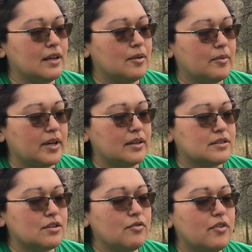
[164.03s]
But
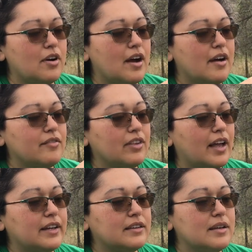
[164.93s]
so far I've
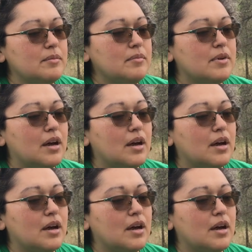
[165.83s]
liked them.